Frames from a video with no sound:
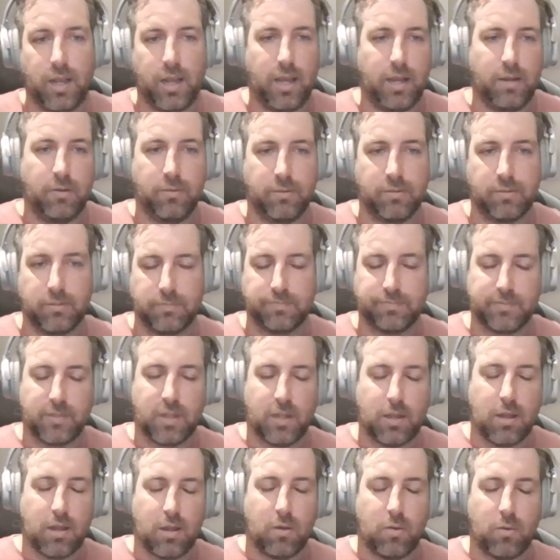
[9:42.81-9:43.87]
And
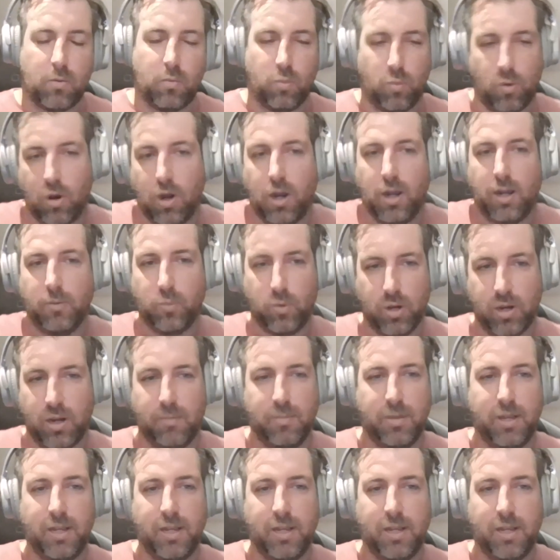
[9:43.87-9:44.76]
what I